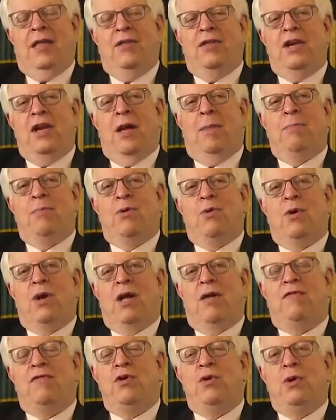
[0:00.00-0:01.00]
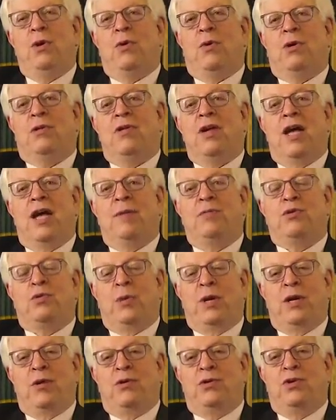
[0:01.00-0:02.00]
The number of New York Times
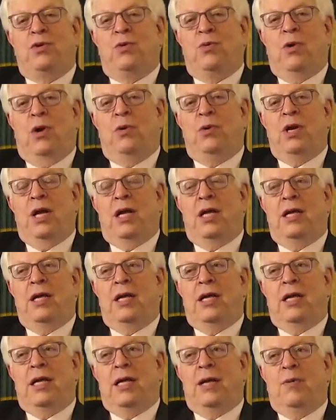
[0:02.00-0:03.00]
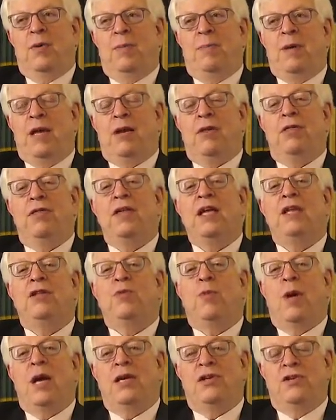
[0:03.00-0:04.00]
readers who wrote, we better think
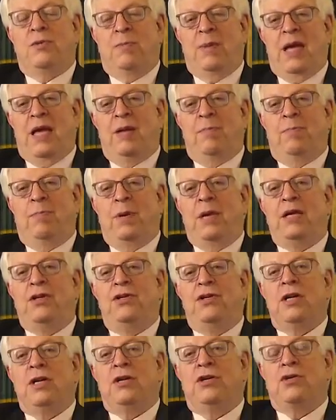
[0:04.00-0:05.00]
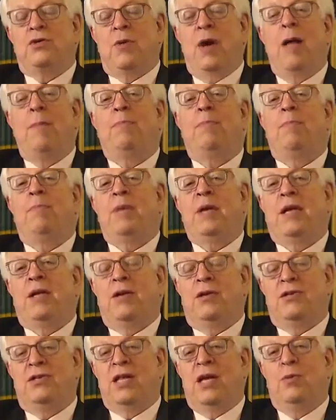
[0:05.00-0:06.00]
twice about impeaching Trump
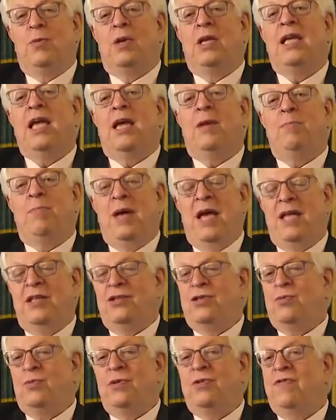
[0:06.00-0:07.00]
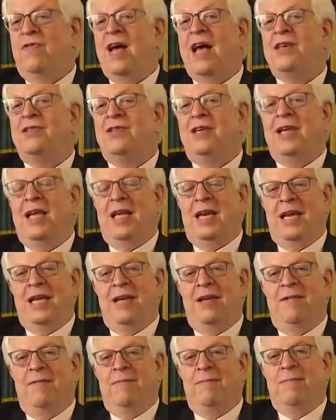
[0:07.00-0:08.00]
because then we'll get Pence, was fascinating.
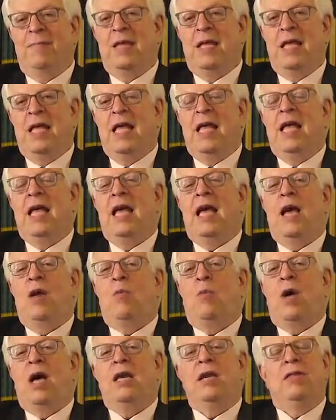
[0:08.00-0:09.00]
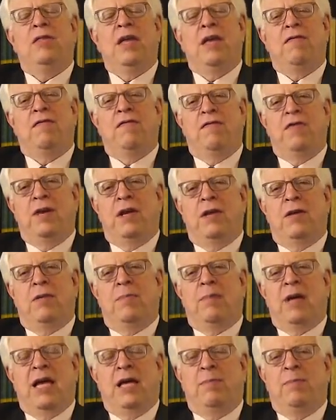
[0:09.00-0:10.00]
And why do they fear
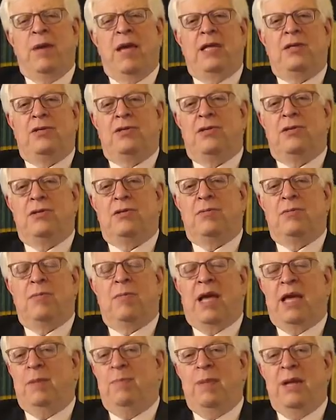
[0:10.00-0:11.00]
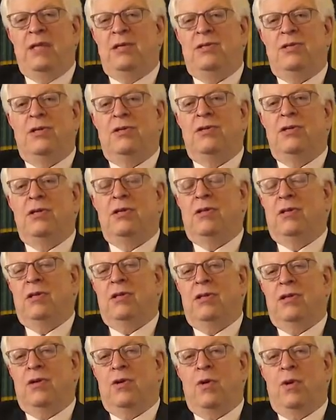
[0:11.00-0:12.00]
Mike Pence? Mike Pence doesn't
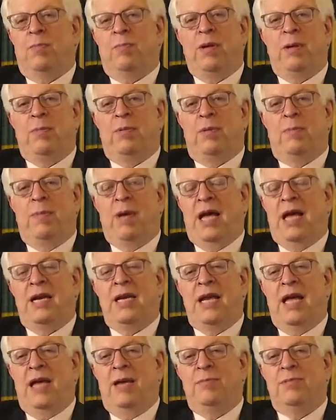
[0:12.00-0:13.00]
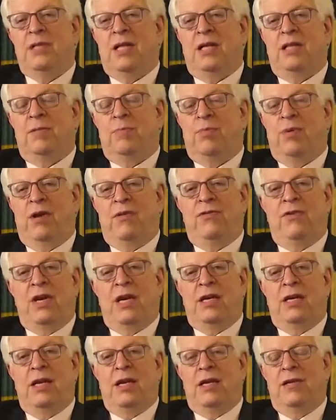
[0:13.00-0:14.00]
call people bad names like the
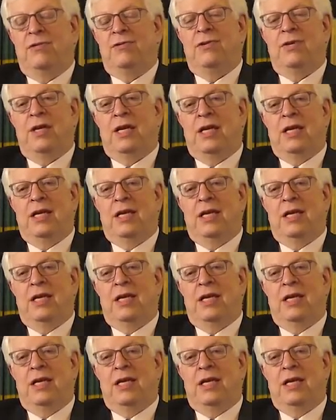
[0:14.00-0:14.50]
president does.